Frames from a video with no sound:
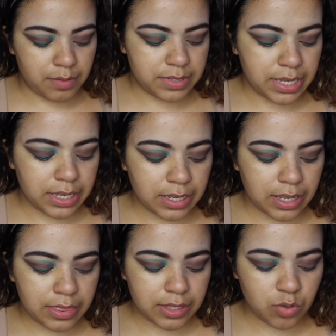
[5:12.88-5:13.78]
I'm taking
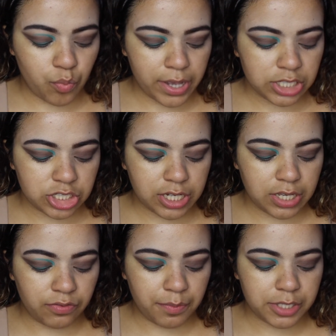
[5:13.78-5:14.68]
the white
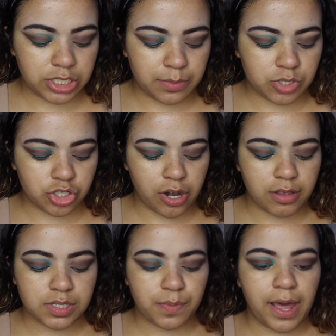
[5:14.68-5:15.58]
shade from the James
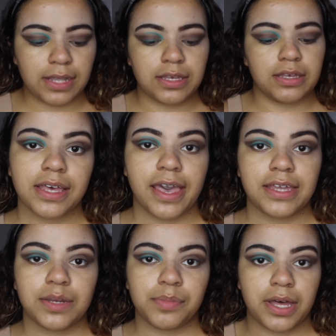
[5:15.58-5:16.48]
Charles palette
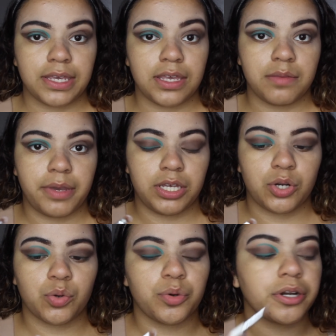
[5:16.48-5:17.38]
and applying it in my
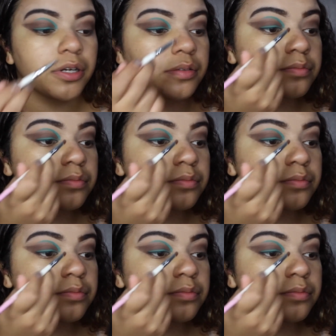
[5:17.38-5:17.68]
inner corner.